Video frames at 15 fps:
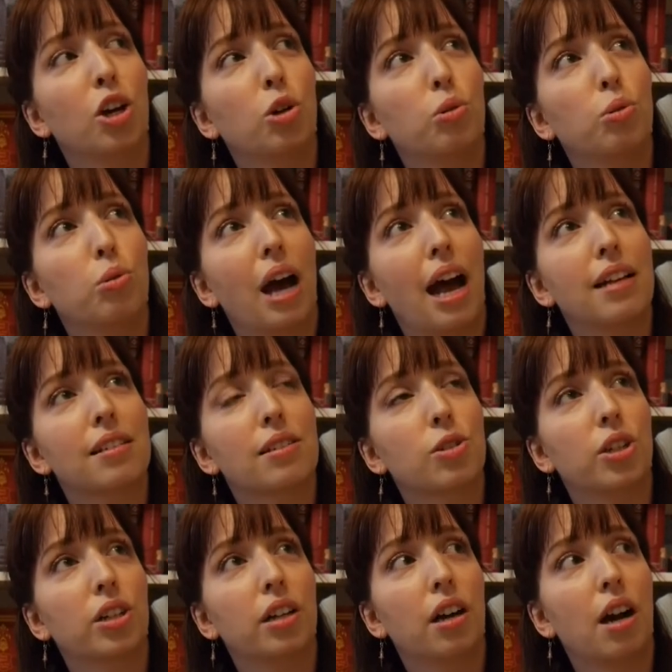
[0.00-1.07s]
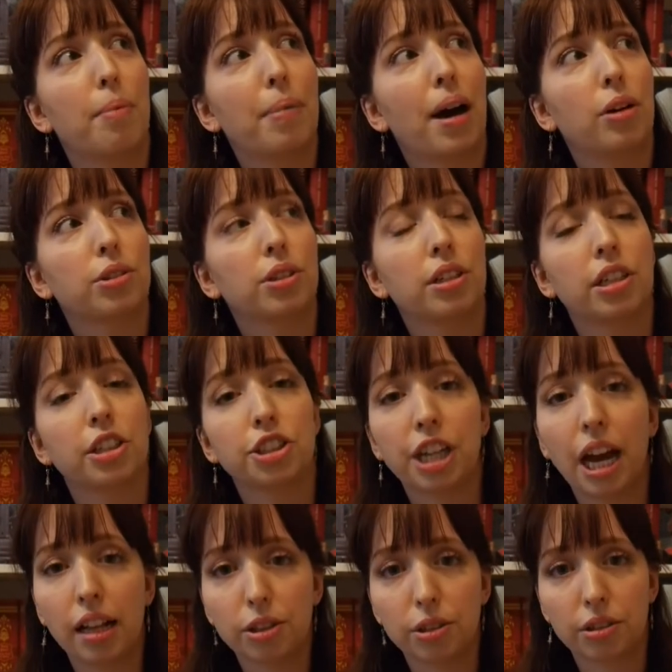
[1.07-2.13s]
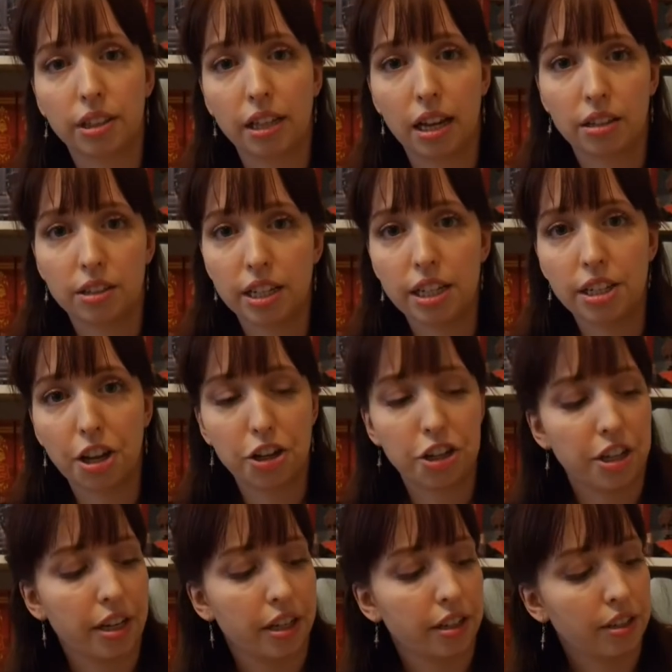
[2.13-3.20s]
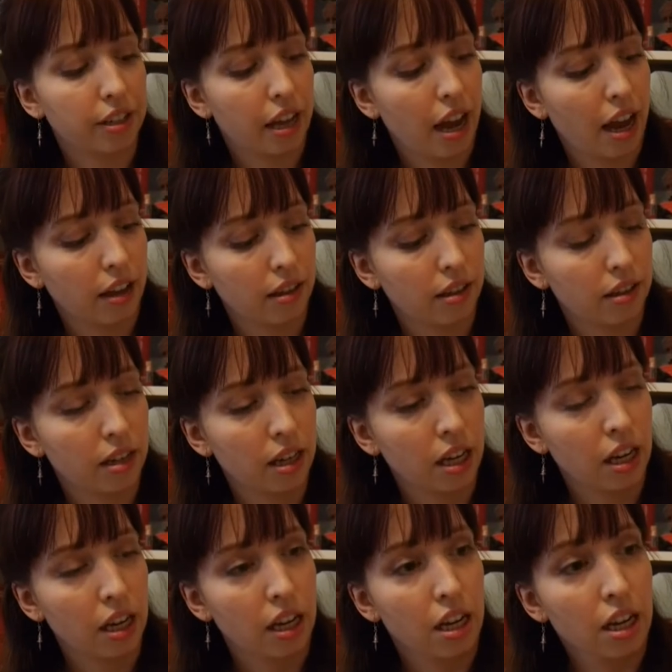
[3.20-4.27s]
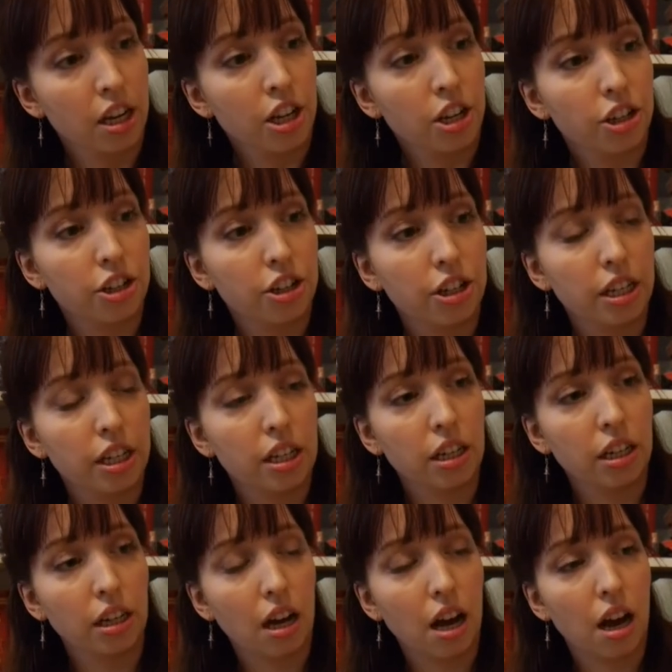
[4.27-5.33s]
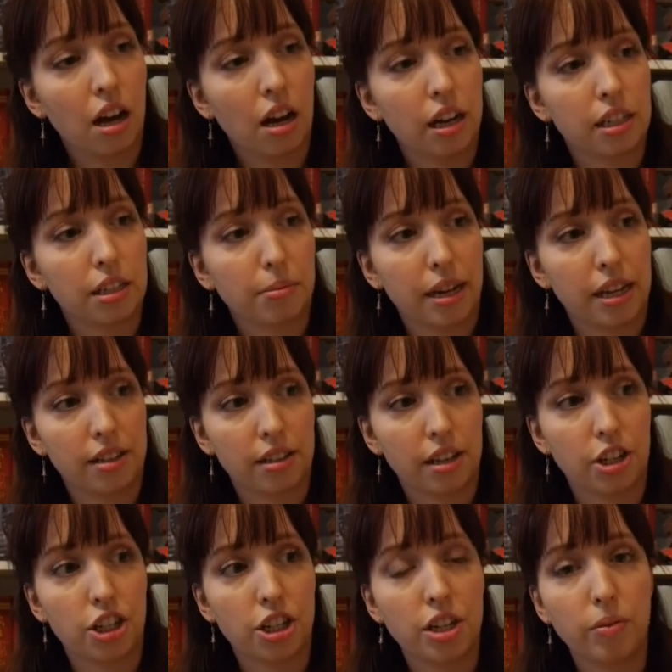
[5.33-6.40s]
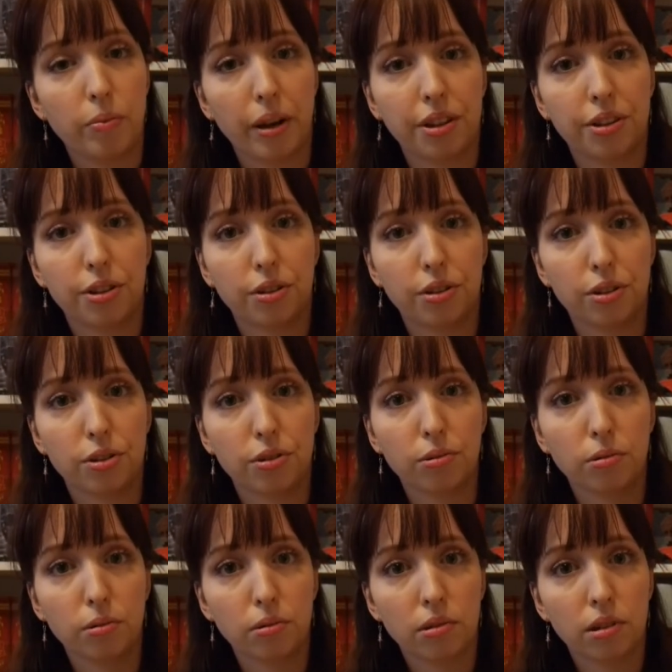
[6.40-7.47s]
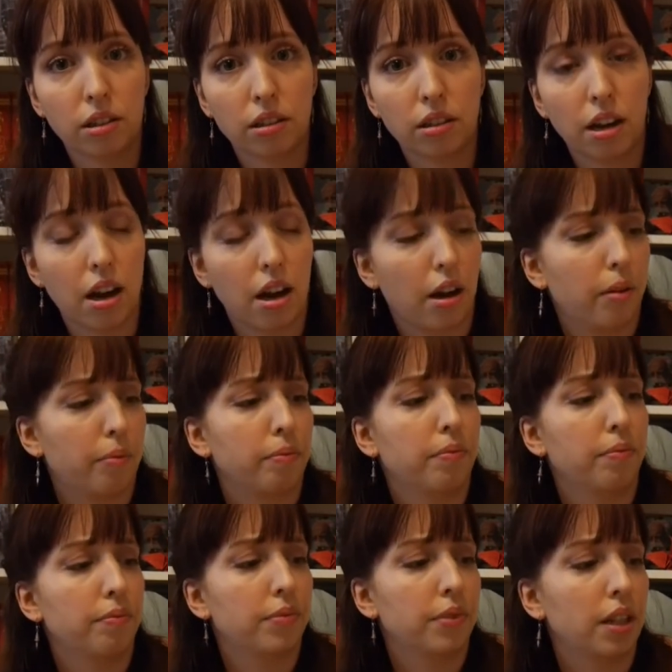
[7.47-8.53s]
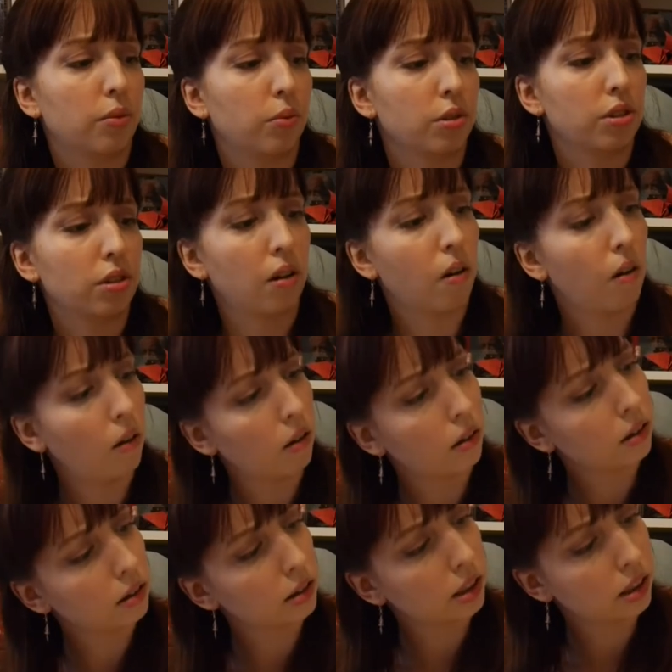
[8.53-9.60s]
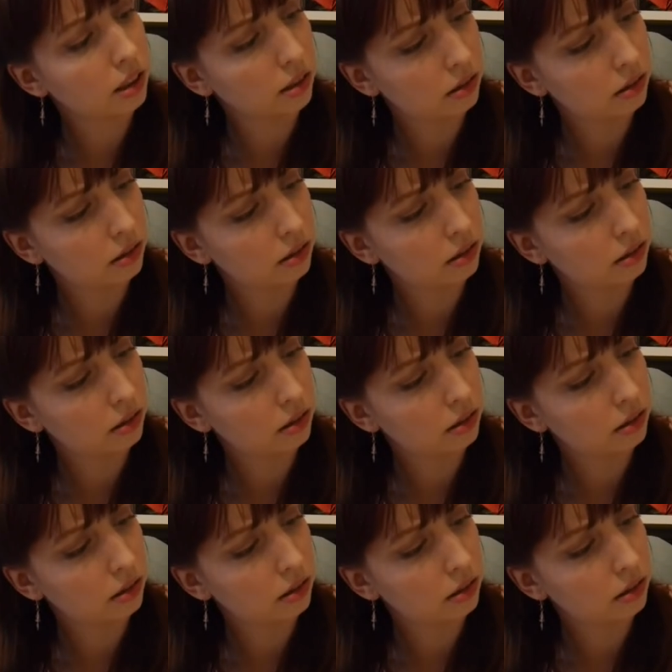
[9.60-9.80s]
who asks her about her childhood in her teenage years. And she explains that she went to a school that was called